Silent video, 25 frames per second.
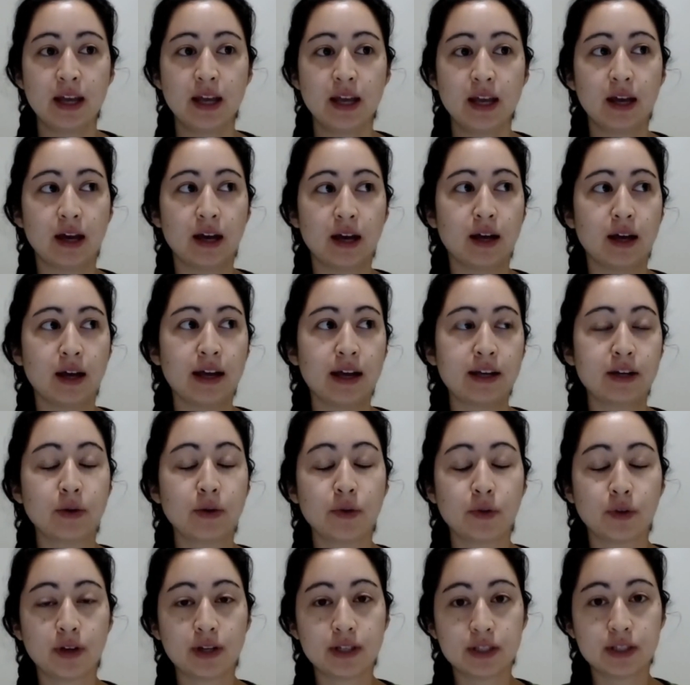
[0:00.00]
I
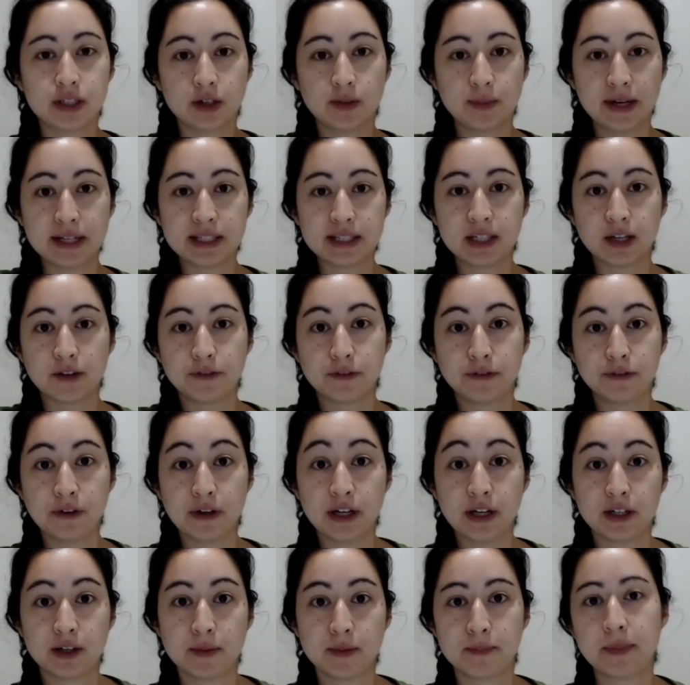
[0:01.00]
don't consider myself a very
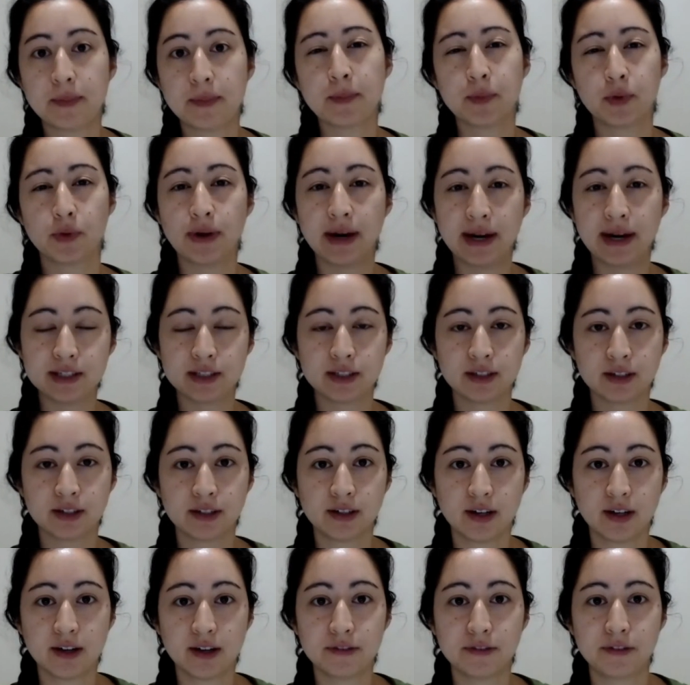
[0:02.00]
good memorizer
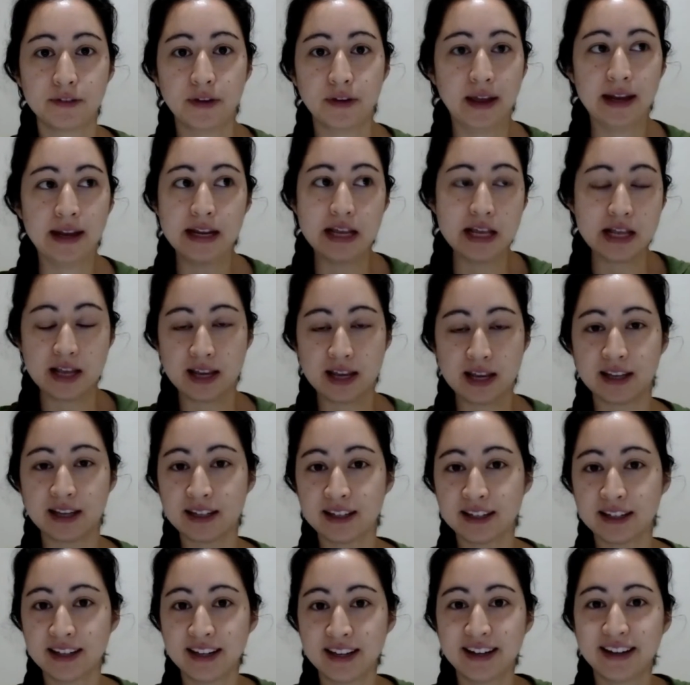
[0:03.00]
of
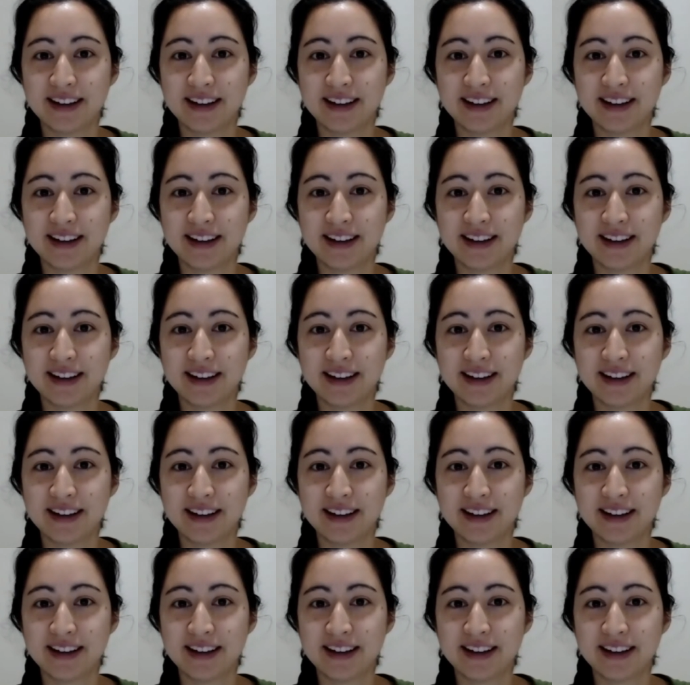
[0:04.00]
anything.